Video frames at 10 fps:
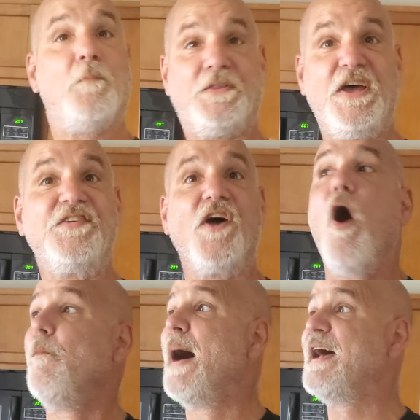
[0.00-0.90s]
But this
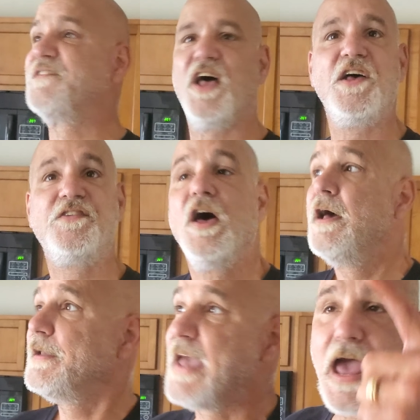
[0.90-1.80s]
old man says,
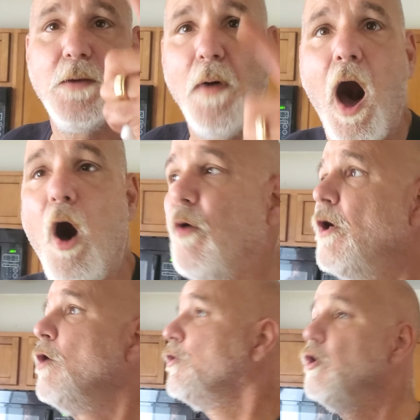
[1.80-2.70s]
game
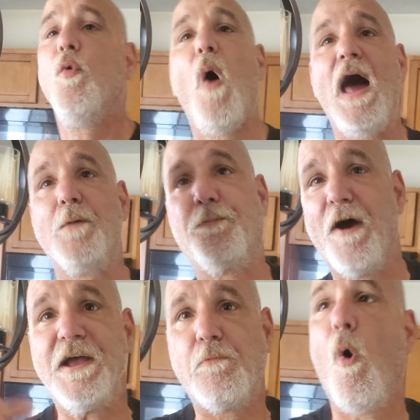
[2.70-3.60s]
on, you want a
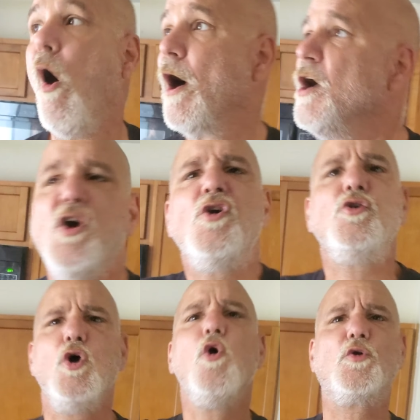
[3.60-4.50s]
prank war?
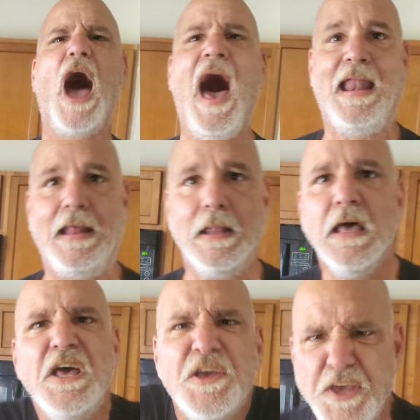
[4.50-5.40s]
You got it.
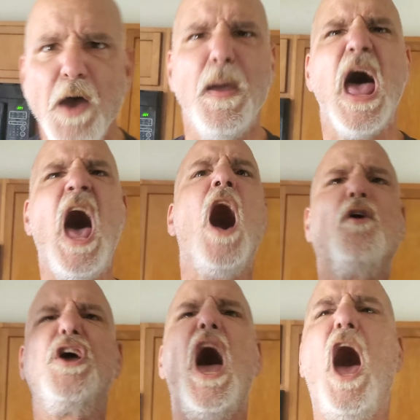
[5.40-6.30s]
Give me a
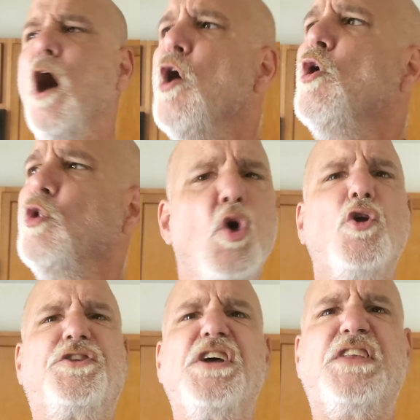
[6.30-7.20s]
hell yeah,
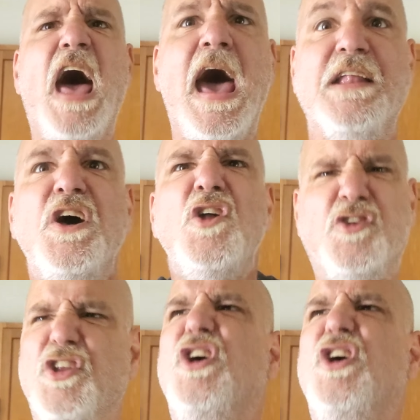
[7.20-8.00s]
lunatic day to